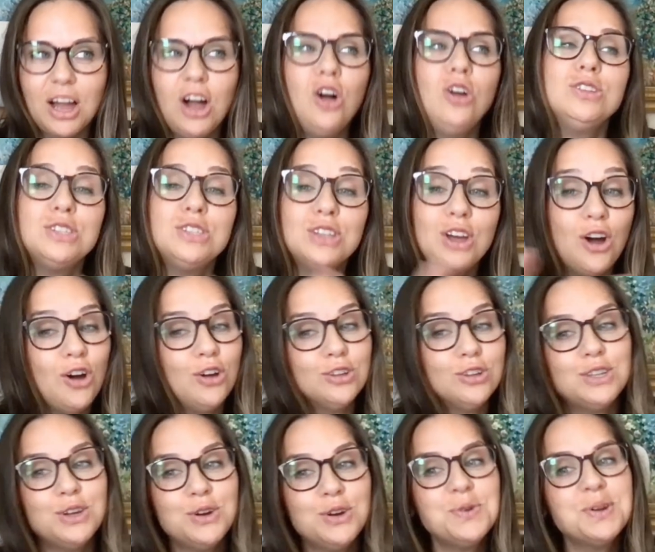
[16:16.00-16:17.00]

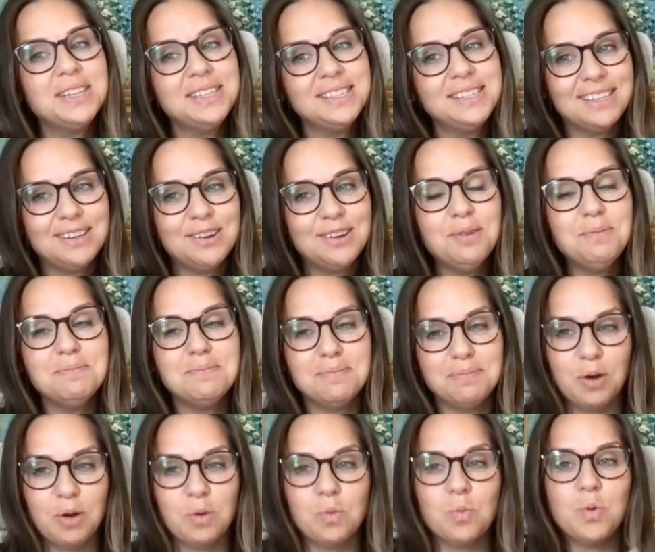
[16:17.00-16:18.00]
also consider
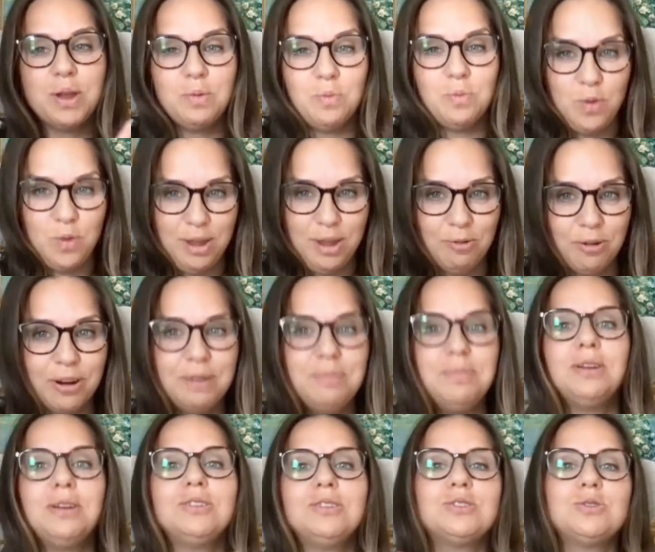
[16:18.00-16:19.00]
when we were in
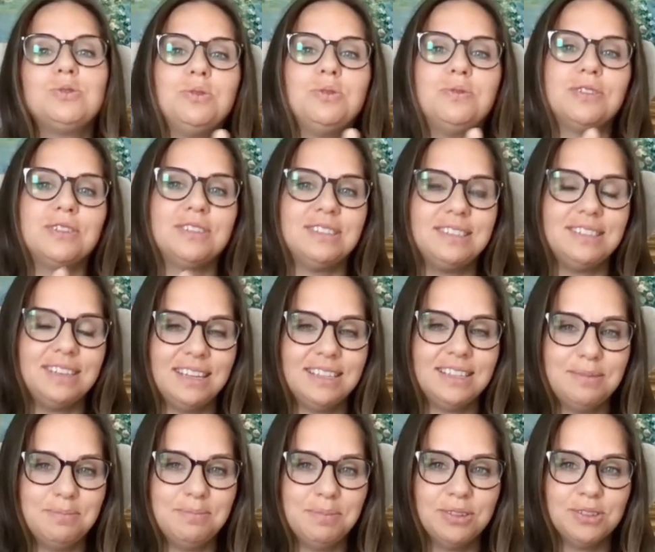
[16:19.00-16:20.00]
middle school versus
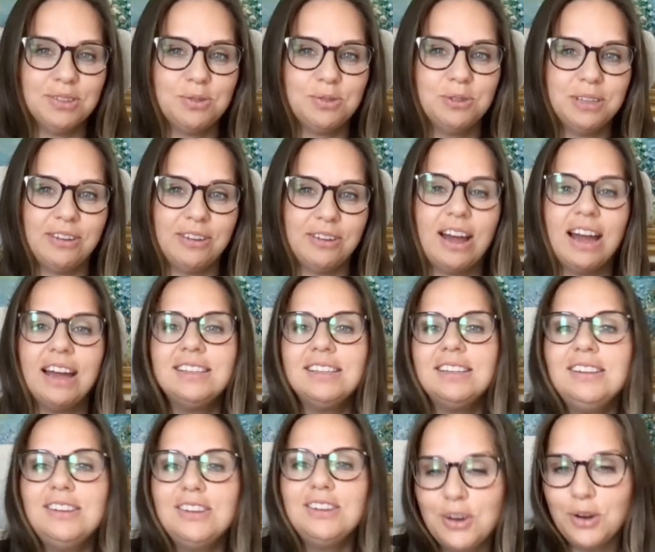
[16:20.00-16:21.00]
kids in middle school now, I
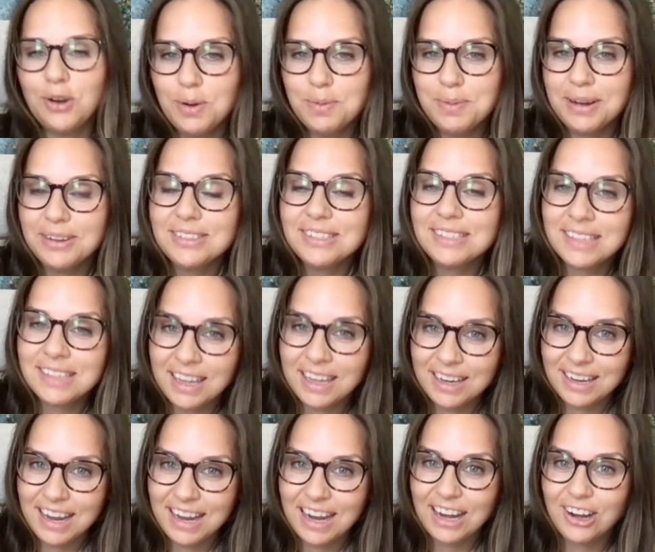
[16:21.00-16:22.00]
didn't know about
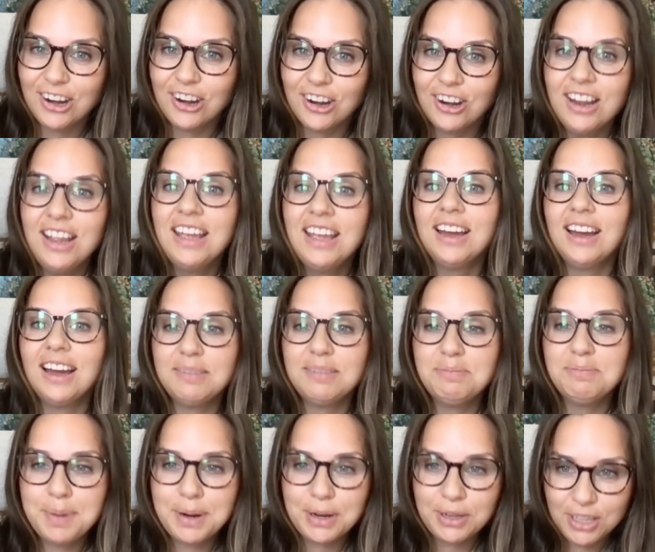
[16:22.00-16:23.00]
skincare. I
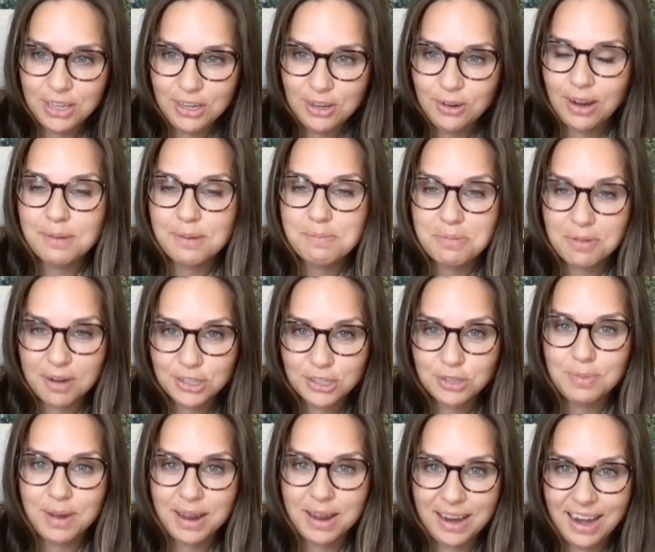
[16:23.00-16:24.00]
barely knew how to
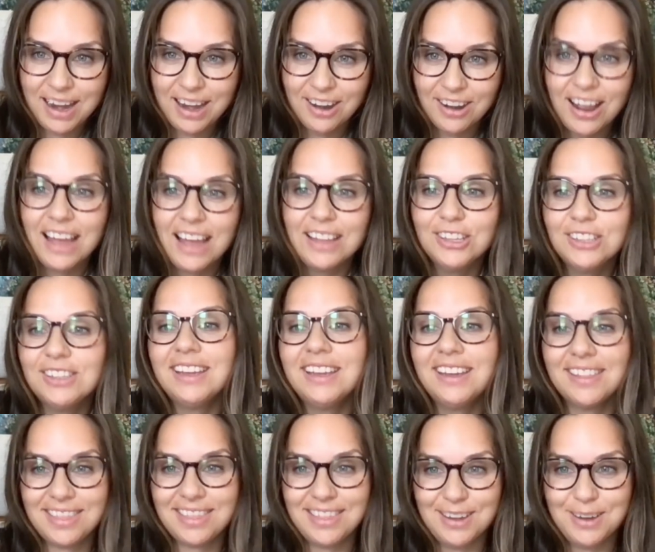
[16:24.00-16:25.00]
brush my hair. I looked
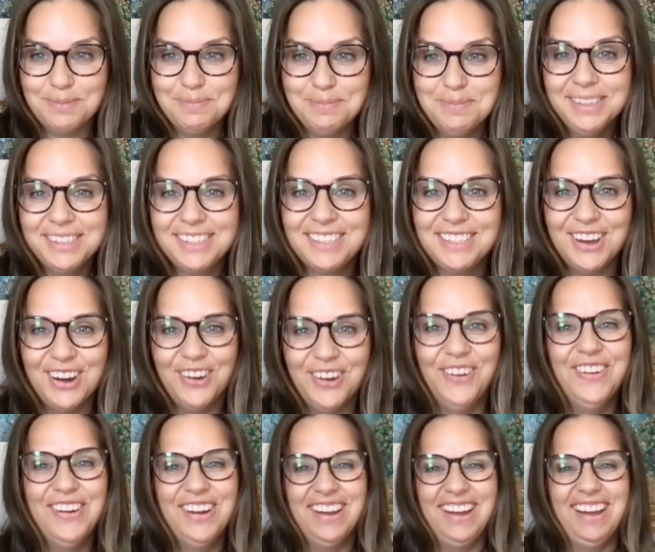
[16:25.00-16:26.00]
like a thumb.
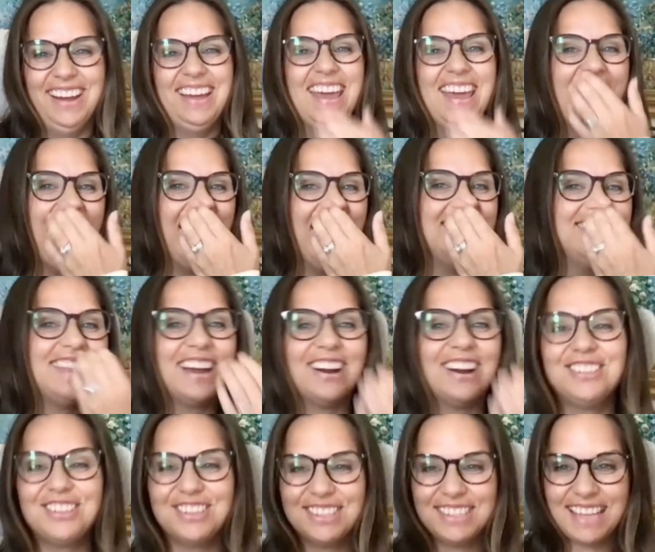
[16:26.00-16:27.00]
So, and
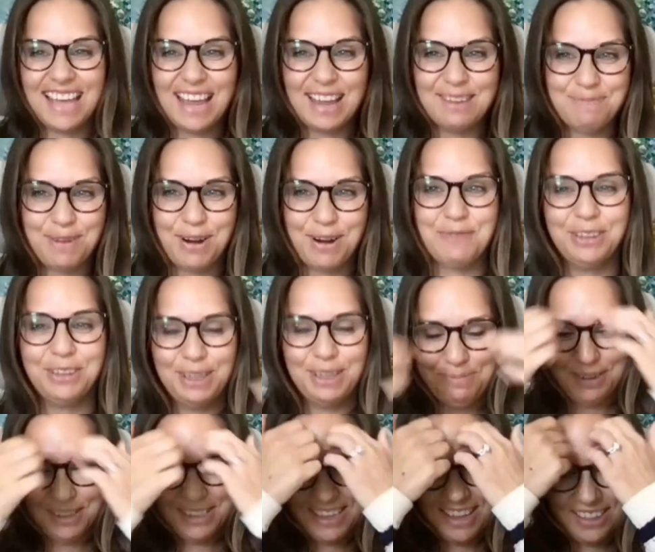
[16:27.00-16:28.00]
they're just like perfectly
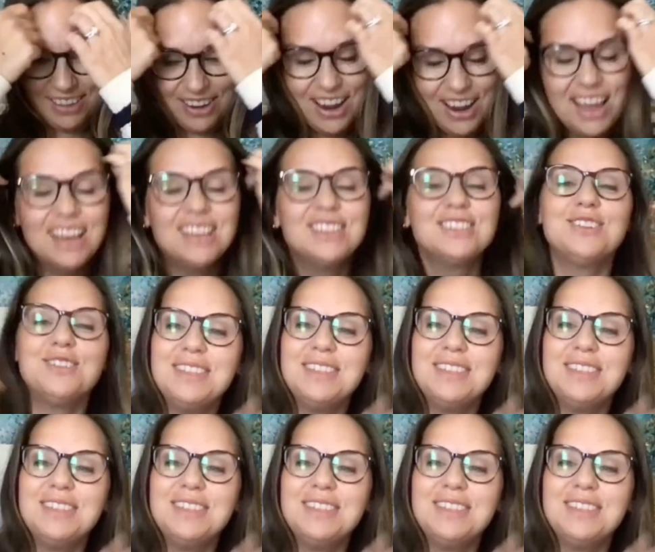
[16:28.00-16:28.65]
put together. So